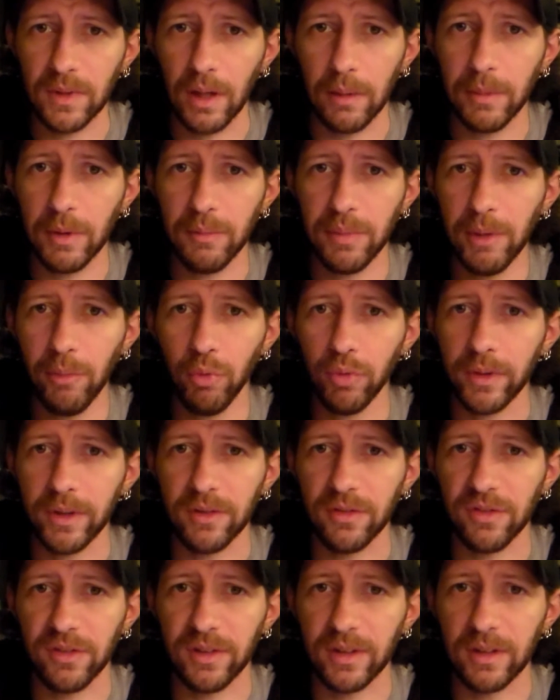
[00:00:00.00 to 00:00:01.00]
I mean, people
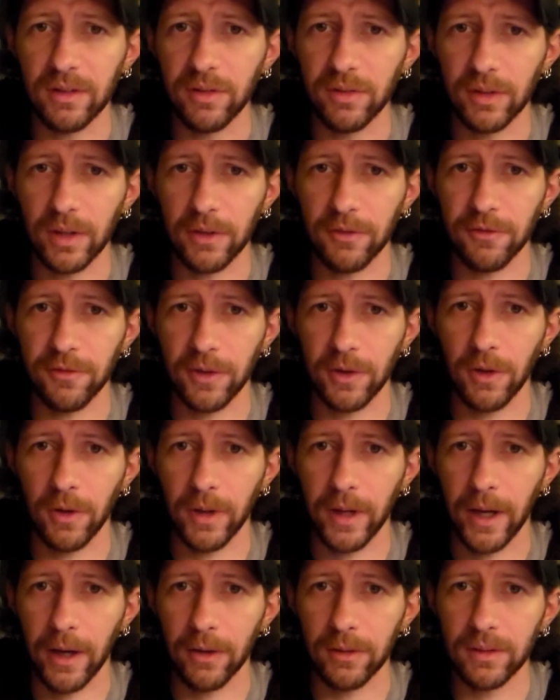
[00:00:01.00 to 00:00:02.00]
just need to like figure
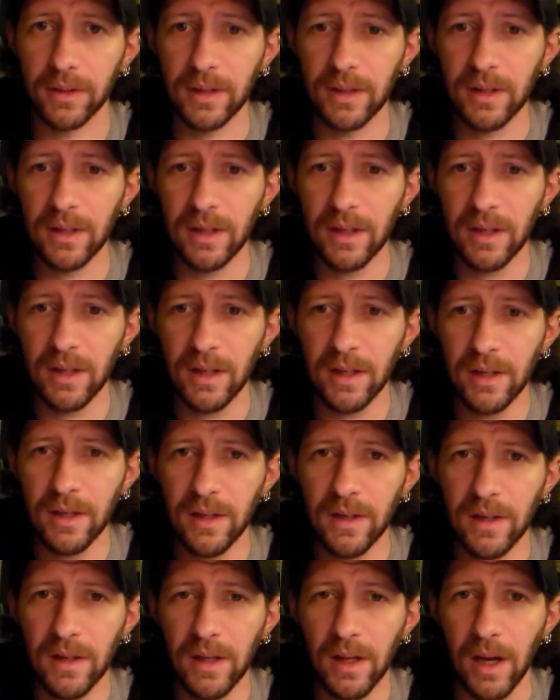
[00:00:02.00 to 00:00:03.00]
it out.
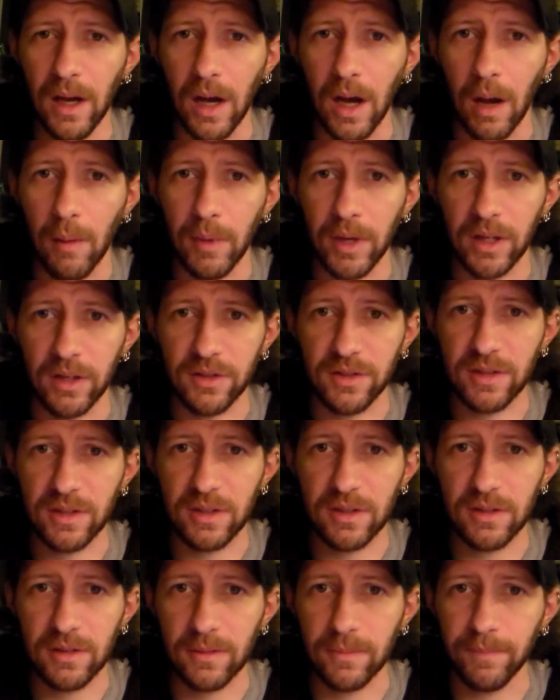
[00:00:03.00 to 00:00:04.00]
I mean,
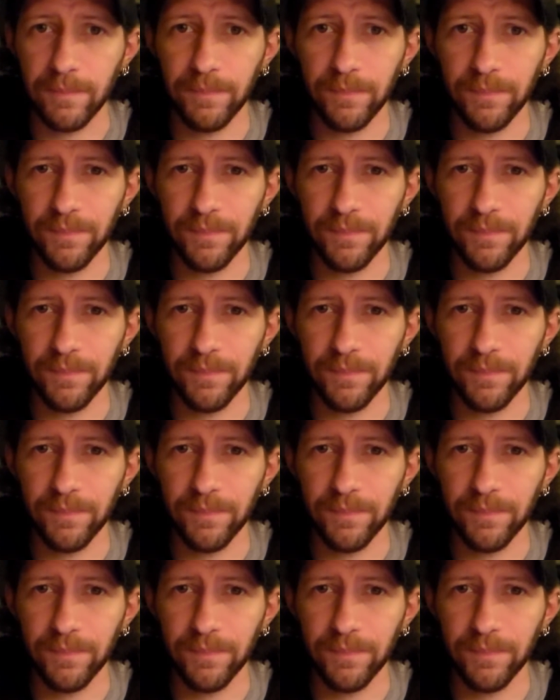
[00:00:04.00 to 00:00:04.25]
it's